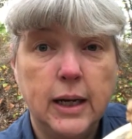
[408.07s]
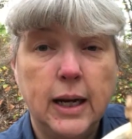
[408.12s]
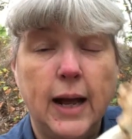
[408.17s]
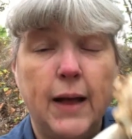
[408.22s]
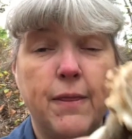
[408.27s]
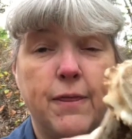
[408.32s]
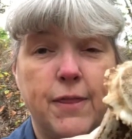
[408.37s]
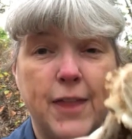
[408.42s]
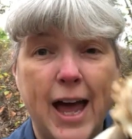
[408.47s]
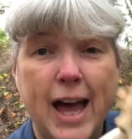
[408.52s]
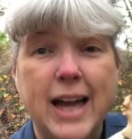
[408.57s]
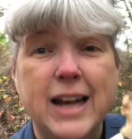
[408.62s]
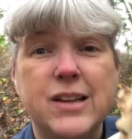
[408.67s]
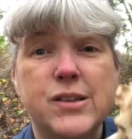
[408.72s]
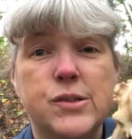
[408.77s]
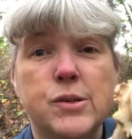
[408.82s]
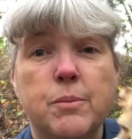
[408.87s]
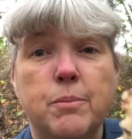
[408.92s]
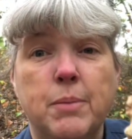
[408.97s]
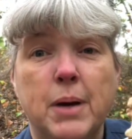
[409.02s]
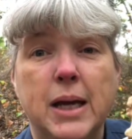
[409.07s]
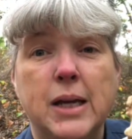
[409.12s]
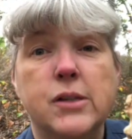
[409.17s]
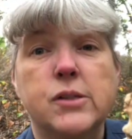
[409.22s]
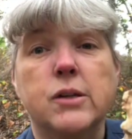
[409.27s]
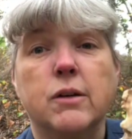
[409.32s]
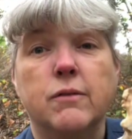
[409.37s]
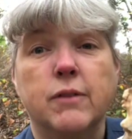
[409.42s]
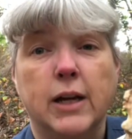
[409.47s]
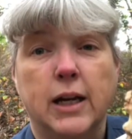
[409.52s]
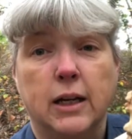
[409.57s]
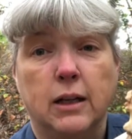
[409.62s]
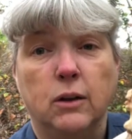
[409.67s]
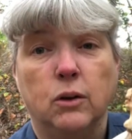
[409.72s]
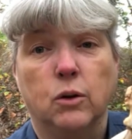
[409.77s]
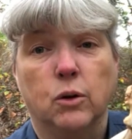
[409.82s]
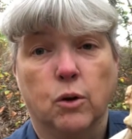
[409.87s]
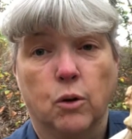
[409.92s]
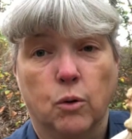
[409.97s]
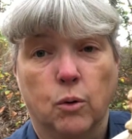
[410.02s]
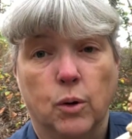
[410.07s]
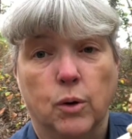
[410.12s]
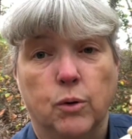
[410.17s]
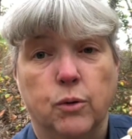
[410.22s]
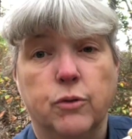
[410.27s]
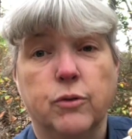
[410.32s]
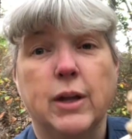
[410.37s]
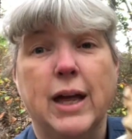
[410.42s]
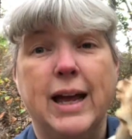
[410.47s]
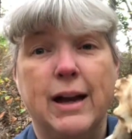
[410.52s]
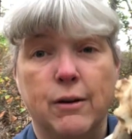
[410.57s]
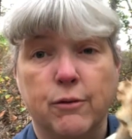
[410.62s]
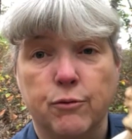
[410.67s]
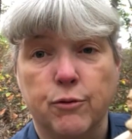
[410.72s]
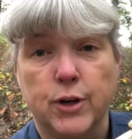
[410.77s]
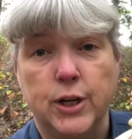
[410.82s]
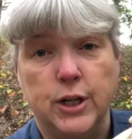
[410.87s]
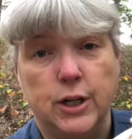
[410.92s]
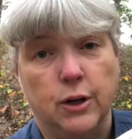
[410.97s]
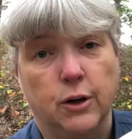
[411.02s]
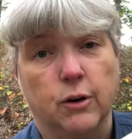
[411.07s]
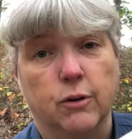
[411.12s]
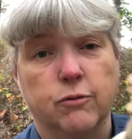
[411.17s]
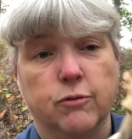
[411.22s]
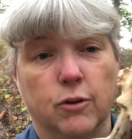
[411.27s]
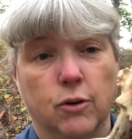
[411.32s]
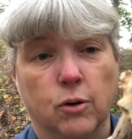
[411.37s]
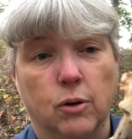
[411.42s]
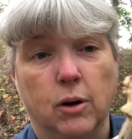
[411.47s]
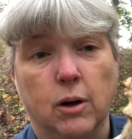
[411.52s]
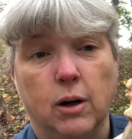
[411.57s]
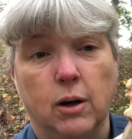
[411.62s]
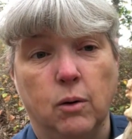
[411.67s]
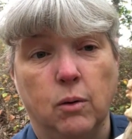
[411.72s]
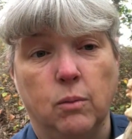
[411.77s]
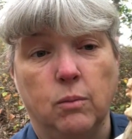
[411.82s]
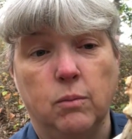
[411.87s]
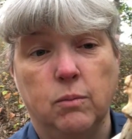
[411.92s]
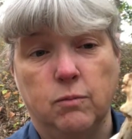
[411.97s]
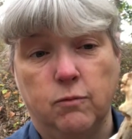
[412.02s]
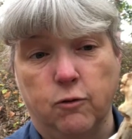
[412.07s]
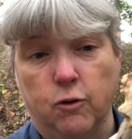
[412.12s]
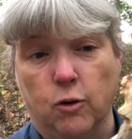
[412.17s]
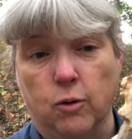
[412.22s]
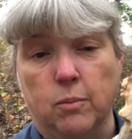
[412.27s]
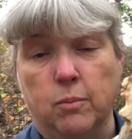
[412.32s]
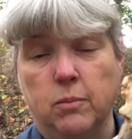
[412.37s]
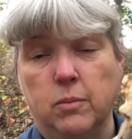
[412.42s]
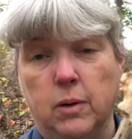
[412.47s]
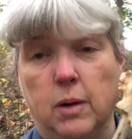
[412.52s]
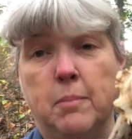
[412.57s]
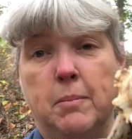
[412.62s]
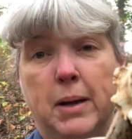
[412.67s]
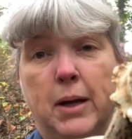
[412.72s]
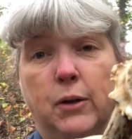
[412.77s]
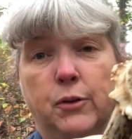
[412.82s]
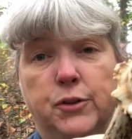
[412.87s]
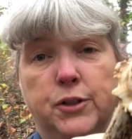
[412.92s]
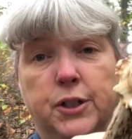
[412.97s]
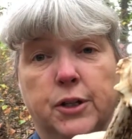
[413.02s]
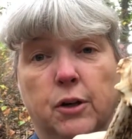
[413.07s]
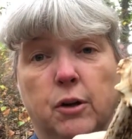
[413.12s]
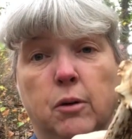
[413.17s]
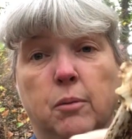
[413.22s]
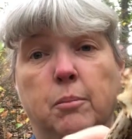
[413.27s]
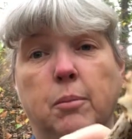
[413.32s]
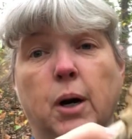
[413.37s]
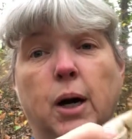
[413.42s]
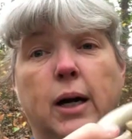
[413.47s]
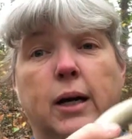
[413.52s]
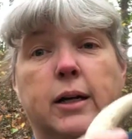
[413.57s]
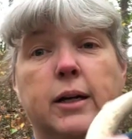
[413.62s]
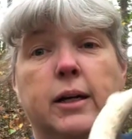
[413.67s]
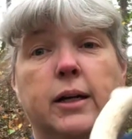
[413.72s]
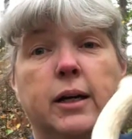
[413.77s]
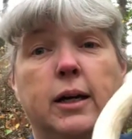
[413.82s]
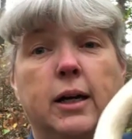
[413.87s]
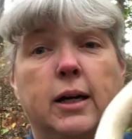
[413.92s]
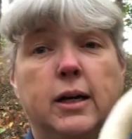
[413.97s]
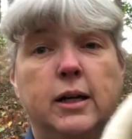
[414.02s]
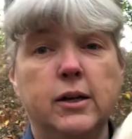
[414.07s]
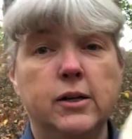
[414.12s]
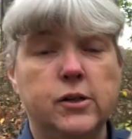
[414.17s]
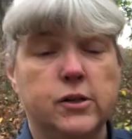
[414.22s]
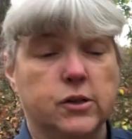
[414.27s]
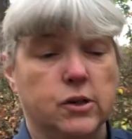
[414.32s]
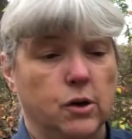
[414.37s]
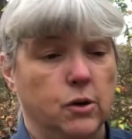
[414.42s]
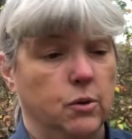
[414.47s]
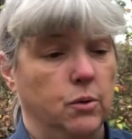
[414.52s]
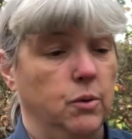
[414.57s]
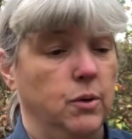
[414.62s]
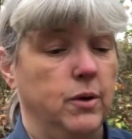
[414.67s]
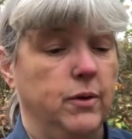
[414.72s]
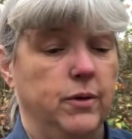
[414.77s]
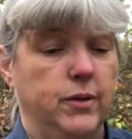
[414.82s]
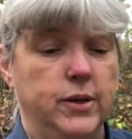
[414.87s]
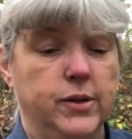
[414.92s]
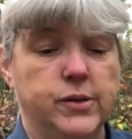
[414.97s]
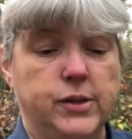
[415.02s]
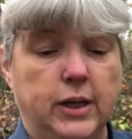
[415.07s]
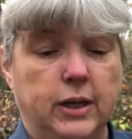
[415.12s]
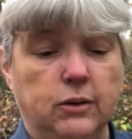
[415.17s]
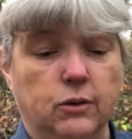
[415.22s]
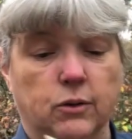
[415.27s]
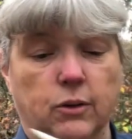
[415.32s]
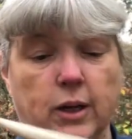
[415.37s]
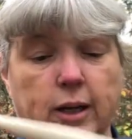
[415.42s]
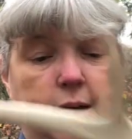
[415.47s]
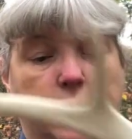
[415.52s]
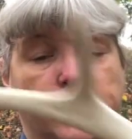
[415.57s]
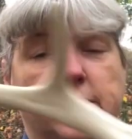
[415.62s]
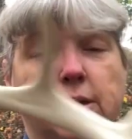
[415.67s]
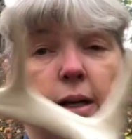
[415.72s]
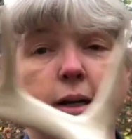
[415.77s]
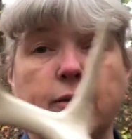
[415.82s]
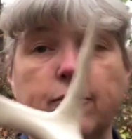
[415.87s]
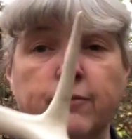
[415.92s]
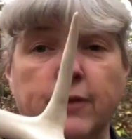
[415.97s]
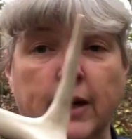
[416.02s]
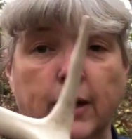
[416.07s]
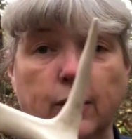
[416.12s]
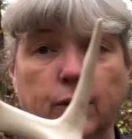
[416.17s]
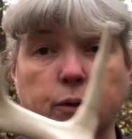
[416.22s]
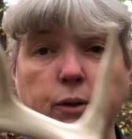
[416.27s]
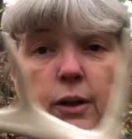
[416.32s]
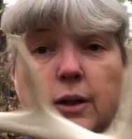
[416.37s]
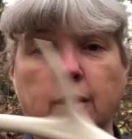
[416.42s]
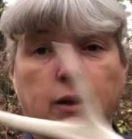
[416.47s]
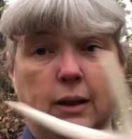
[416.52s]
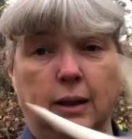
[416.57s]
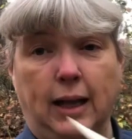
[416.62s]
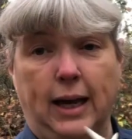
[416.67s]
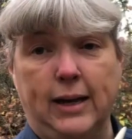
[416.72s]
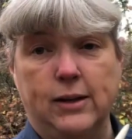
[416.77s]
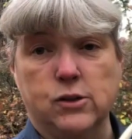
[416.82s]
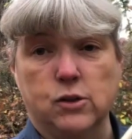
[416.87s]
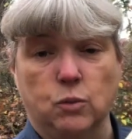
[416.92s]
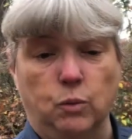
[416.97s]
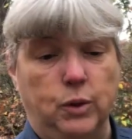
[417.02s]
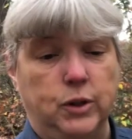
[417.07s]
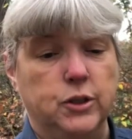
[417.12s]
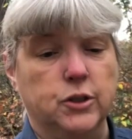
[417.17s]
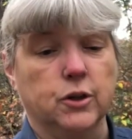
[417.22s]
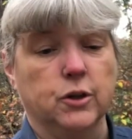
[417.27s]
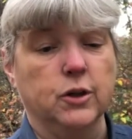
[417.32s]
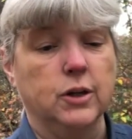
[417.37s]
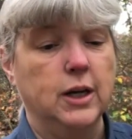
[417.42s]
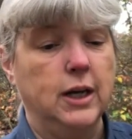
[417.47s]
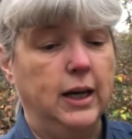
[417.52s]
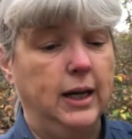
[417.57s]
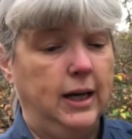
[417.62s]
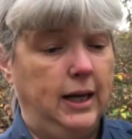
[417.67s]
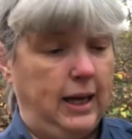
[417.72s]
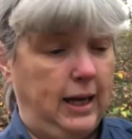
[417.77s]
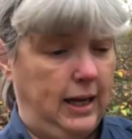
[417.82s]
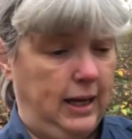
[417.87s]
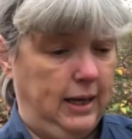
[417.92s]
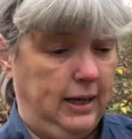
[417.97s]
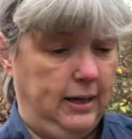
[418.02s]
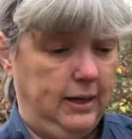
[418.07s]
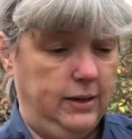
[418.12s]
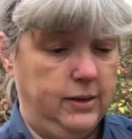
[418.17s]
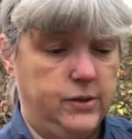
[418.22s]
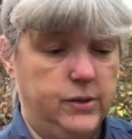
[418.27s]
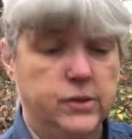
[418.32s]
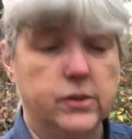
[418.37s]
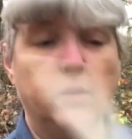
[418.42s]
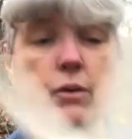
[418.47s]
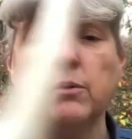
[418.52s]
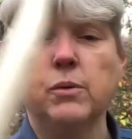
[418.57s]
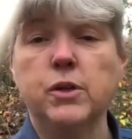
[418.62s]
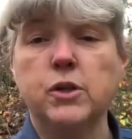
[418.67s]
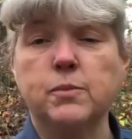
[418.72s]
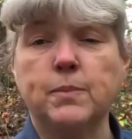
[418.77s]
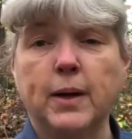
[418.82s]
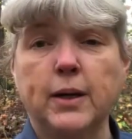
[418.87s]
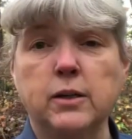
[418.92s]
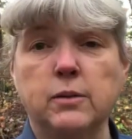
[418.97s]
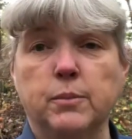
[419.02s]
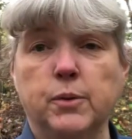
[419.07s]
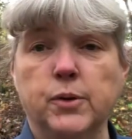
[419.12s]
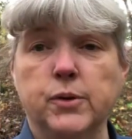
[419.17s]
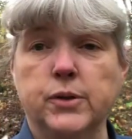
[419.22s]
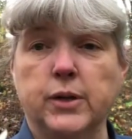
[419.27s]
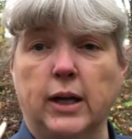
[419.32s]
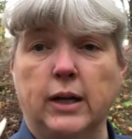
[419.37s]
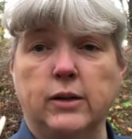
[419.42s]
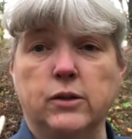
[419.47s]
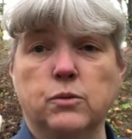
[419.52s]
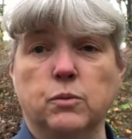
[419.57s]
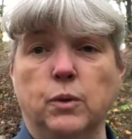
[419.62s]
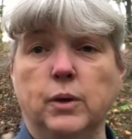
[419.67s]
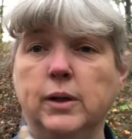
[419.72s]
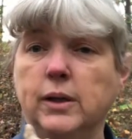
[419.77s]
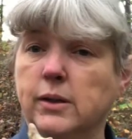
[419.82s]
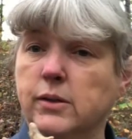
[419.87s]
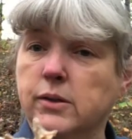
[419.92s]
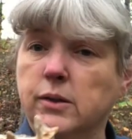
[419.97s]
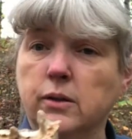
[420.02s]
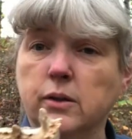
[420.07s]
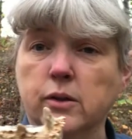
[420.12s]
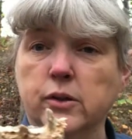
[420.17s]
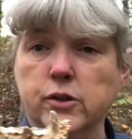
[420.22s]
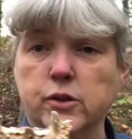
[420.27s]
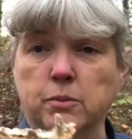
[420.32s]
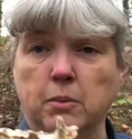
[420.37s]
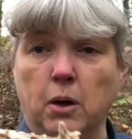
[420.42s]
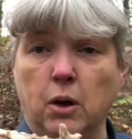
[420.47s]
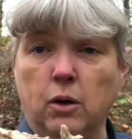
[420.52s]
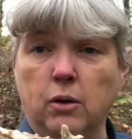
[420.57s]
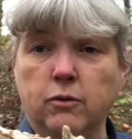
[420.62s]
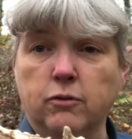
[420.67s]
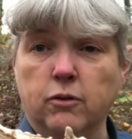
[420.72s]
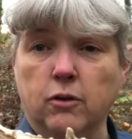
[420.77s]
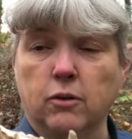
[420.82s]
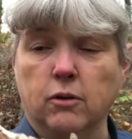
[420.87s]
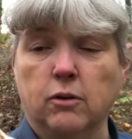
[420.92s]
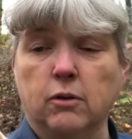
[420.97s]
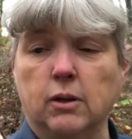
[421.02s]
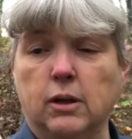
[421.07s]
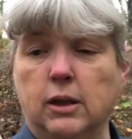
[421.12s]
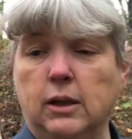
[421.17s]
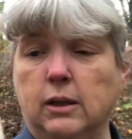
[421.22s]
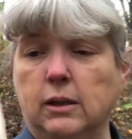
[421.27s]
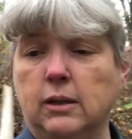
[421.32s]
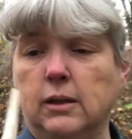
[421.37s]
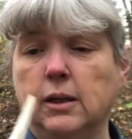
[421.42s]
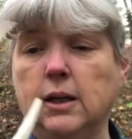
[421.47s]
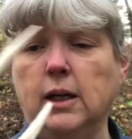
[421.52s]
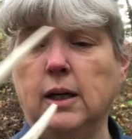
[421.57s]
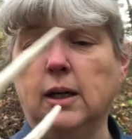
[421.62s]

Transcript: and that is the base of antler growth every year for a male deer, a buck. So this antler, like I said, I found last winter, and it's a respectable sized one. It's a little small for